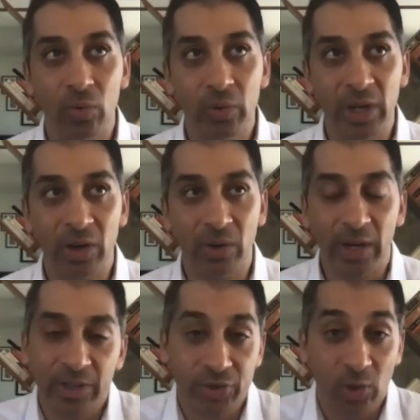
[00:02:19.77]
you know,
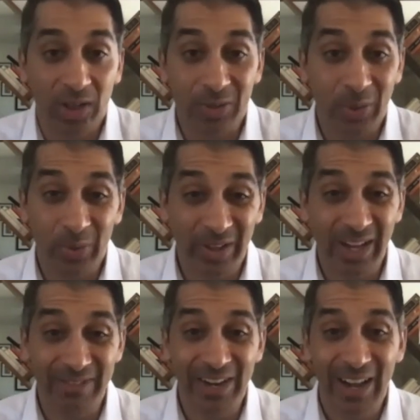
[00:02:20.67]
and historically, we really
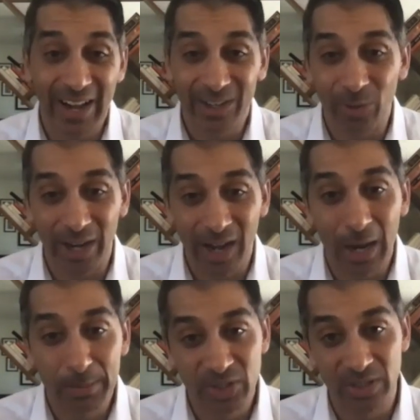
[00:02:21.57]
haven't had great
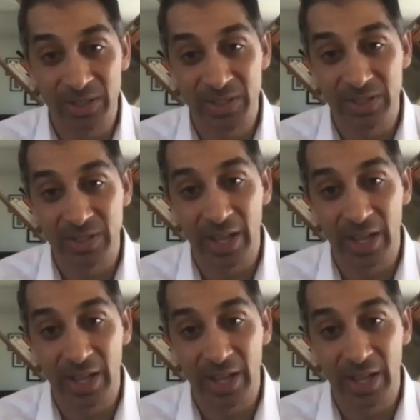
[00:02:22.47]
options